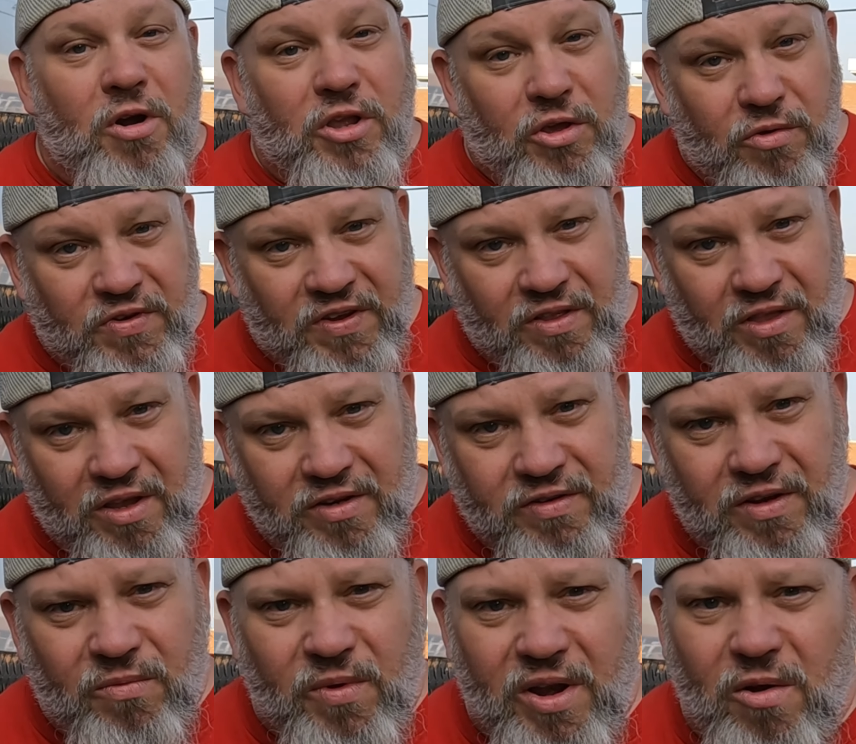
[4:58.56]
using
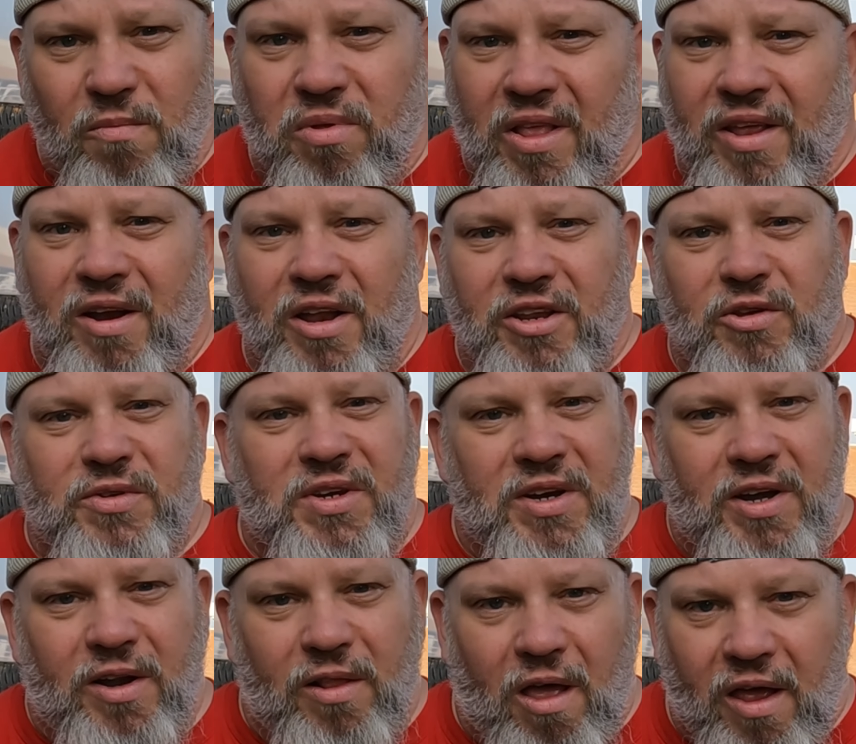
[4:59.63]
this, and we don't plan on using
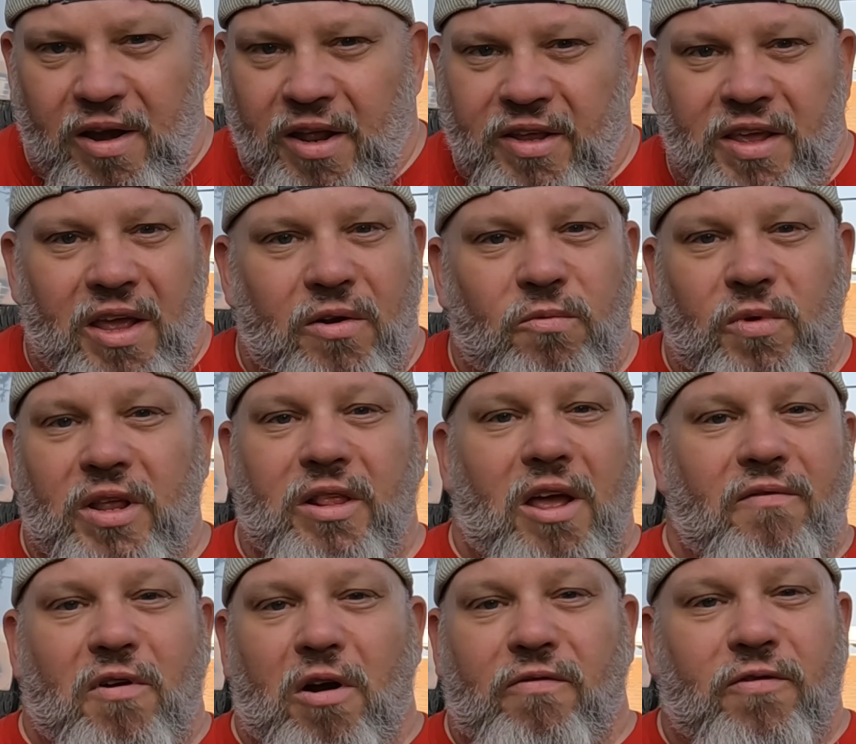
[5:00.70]
it a lot. Again, we
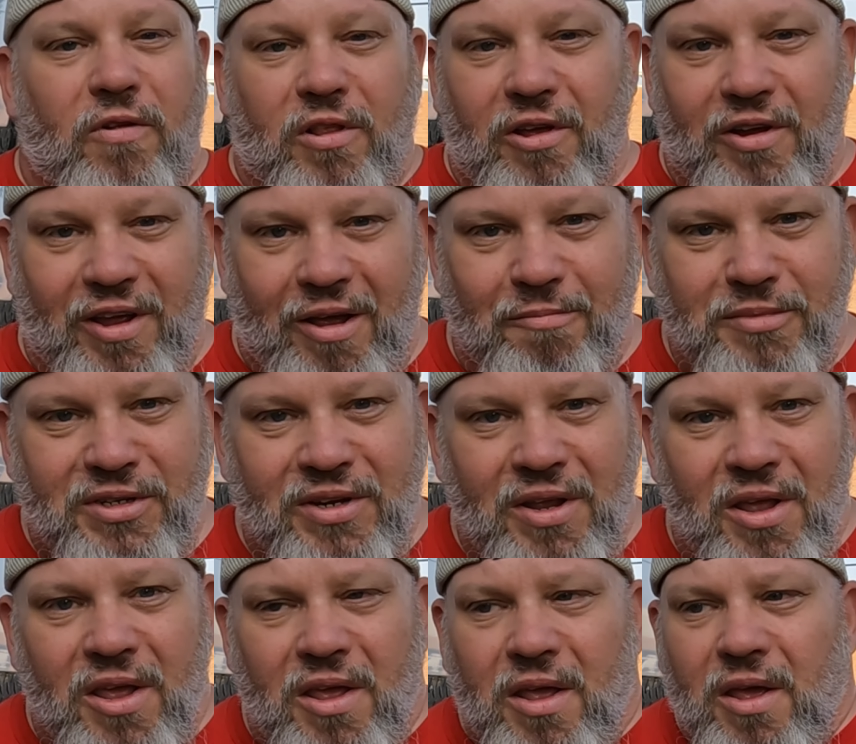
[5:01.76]
love our full hookups,
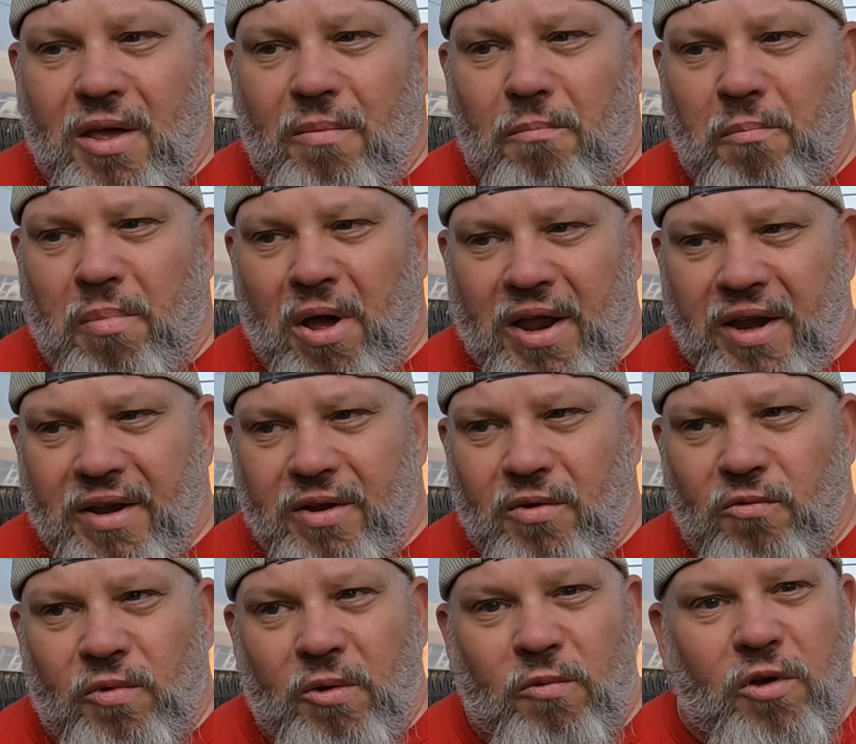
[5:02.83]
but
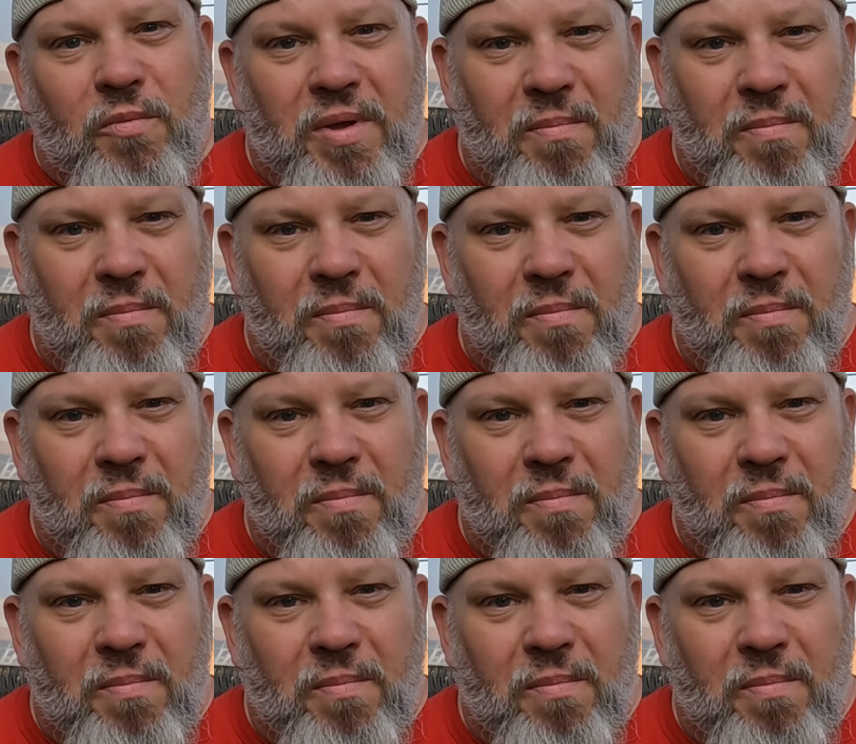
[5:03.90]
we will be